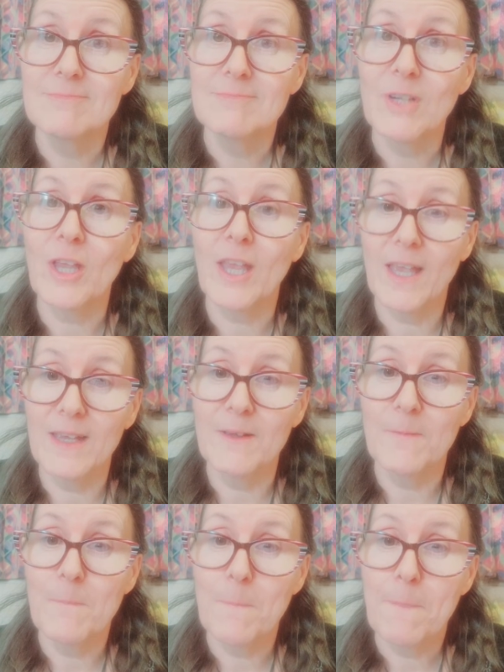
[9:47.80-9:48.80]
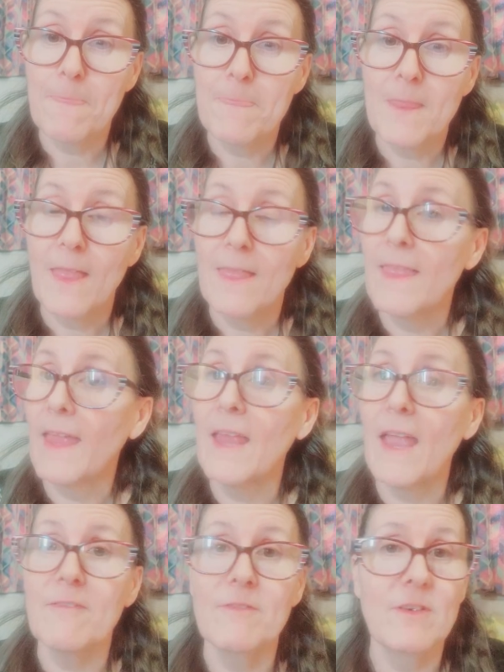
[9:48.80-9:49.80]
Okay, they
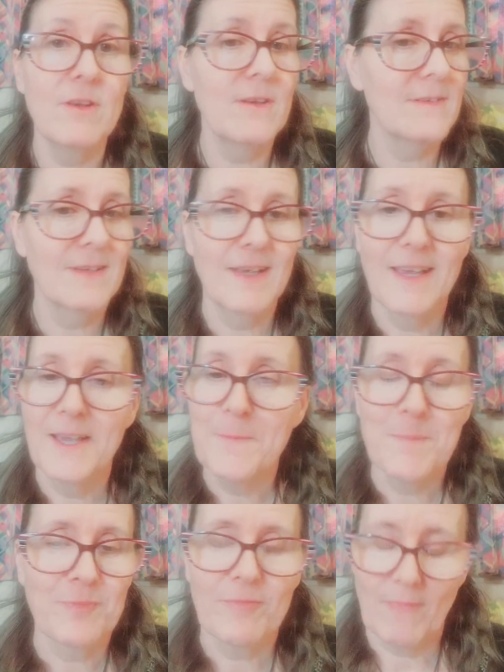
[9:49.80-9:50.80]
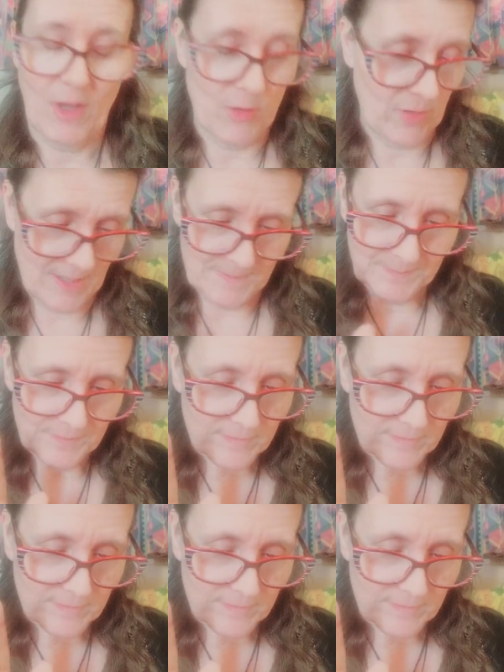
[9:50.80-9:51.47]
have, okay,